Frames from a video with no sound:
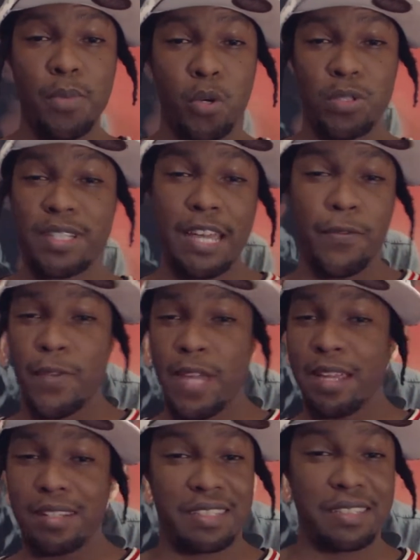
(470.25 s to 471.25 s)
most
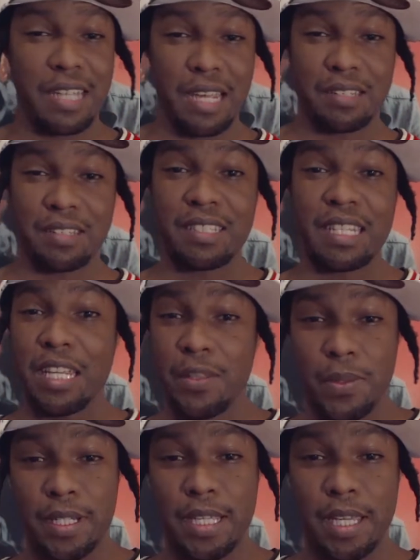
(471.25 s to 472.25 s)
advanced stances in
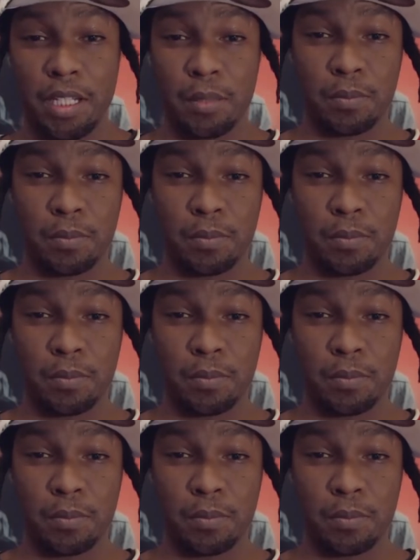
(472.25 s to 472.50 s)
the game.